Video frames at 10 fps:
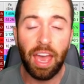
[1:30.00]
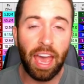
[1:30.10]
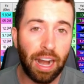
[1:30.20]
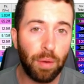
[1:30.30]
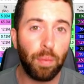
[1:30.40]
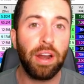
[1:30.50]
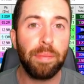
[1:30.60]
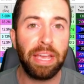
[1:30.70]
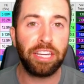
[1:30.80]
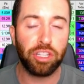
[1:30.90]
And I want to
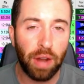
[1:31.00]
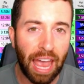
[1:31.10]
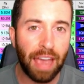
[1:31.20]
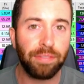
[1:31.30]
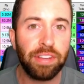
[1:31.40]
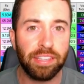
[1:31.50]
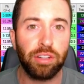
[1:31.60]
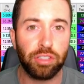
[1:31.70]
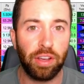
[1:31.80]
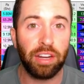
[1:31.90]
make sure every
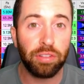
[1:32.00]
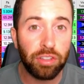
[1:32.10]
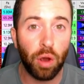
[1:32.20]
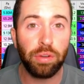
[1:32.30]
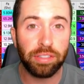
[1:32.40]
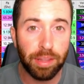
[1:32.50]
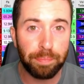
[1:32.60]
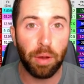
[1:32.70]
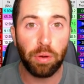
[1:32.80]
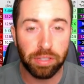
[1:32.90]
single trader knows the
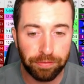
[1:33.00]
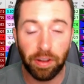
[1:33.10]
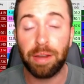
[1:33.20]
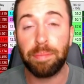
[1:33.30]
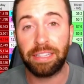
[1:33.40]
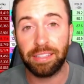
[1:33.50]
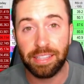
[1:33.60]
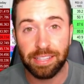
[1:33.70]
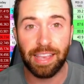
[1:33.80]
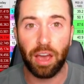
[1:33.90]
most fundamentally
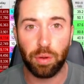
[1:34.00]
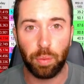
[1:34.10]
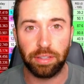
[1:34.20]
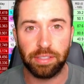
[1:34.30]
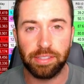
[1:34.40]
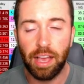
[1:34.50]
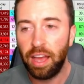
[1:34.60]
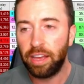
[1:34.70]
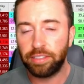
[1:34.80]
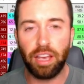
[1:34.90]
sound ones.
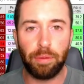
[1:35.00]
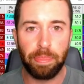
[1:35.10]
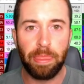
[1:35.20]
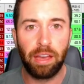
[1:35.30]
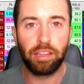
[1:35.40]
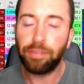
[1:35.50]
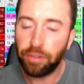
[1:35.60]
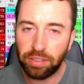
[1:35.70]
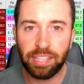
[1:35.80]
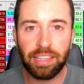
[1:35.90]
So the
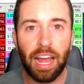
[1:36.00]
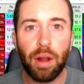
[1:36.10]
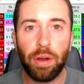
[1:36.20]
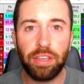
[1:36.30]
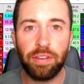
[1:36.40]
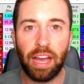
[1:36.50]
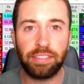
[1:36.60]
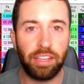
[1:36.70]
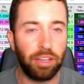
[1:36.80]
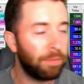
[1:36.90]
first thing that I want you guys
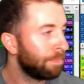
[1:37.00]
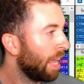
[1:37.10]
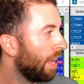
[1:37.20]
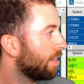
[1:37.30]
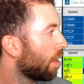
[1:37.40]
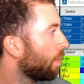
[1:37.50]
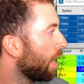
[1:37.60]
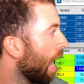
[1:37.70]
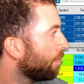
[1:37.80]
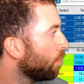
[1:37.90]
to do is I want
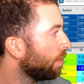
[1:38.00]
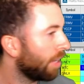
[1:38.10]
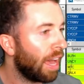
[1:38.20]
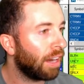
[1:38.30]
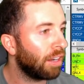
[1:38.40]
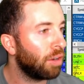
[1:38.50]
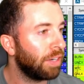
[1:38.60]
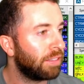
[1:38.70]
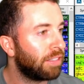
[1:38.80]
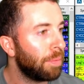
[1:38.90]
everyone to head on over
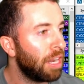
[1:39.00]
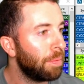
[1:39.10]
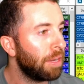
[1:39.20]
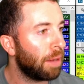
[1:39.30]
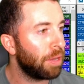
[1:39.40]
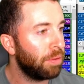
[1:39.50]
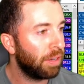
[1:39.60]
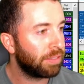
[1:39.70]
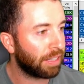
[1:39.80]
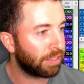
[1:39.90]
to
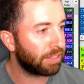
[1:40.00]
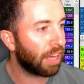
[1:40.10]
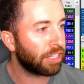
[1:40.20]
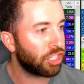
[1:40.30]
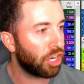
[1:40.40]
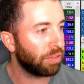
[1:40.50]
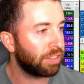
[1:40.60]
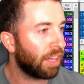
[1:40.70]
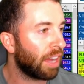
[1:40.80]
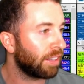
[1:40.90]

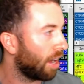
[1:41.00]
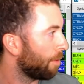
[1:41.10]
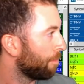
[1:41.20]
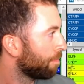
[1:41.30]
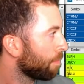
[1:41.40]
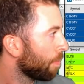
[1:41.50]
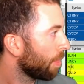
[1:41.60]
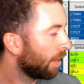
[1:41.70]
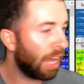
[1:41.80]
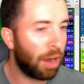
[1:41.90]
www.stockcharts.com.
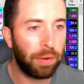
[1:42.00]
Now,